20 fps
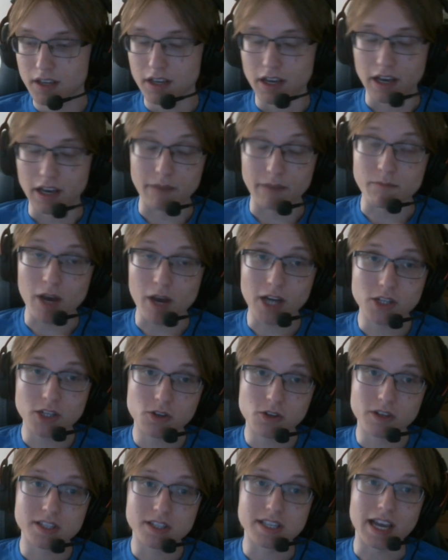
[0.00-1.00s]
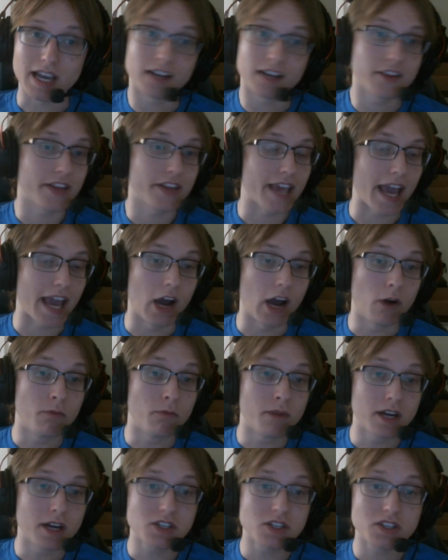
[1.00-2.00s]
I'm not sure exactly how
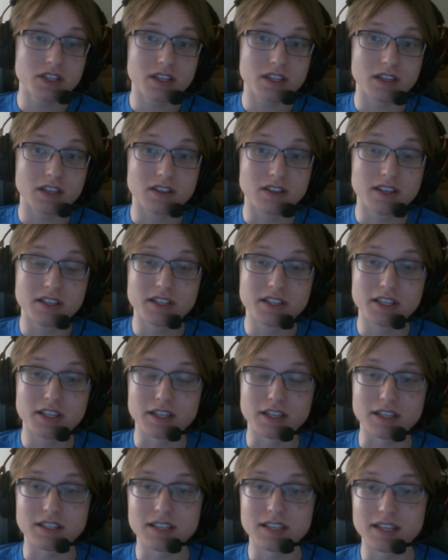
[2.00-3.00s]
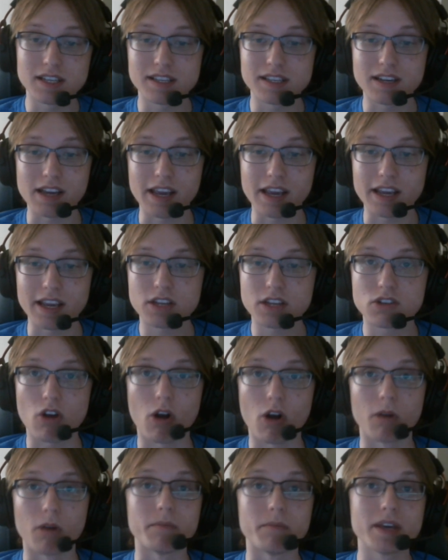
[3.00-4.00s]
much the statistics and age
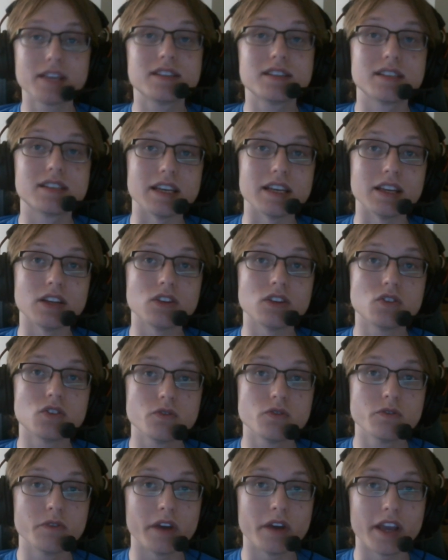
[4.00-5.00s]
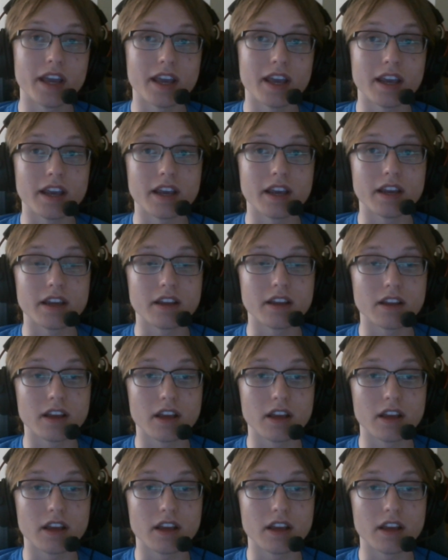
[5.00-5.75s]
are mixed into the